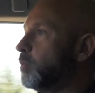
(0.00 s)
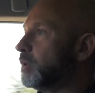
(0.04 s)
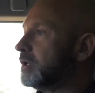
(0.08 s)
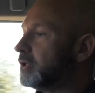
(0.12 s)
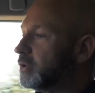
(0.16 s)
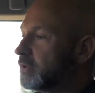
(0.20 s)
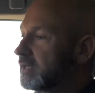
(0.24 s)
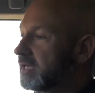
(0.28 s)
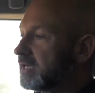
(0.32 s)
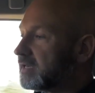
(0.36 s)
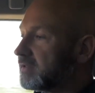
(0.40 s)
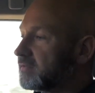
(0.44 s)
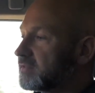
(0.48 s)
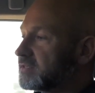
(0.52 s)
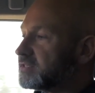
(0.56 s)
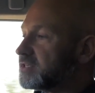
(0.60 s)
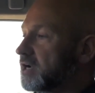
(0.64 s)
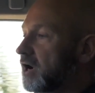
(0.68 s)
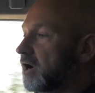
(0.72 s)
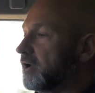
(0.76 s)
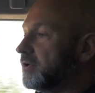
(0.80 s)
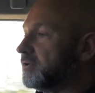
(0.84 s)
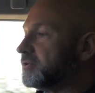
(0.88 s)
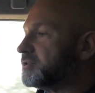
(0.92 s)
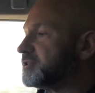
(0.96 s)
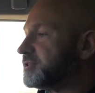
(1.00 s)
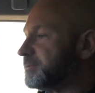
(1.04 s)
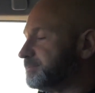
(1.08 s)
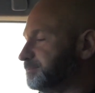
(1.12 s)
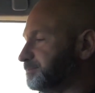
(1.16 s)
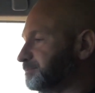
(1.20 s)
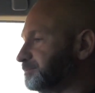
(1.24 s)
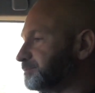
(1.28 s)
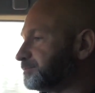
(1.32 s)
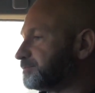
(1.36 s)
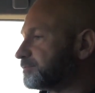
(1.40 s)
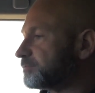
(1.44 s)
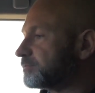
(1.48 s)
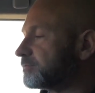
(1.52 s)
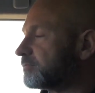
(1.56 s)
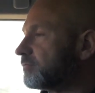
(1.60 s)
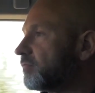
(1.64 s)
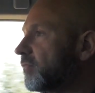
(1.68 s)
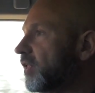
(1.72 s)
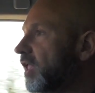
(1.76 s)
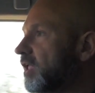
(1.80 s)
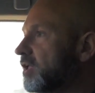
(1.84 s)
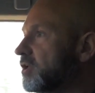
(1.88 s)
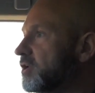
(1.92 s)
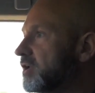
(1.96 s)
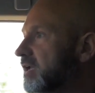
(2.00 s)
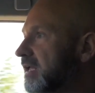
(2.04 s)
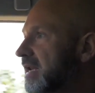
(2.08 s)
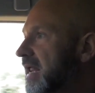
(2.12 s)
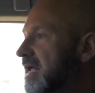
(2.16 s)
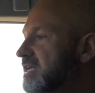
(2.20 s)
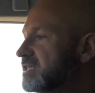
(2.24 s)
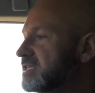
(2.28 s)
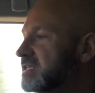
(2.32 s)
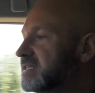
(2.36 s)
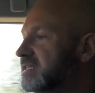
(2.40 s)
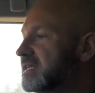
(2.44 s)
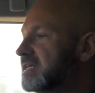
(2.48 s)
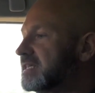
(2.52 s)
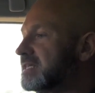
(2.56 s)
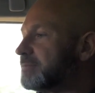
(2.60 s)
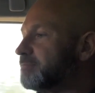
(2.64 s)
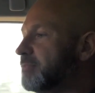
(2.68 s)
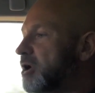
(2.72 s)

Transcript: we're looking at the dials, you can actually see at the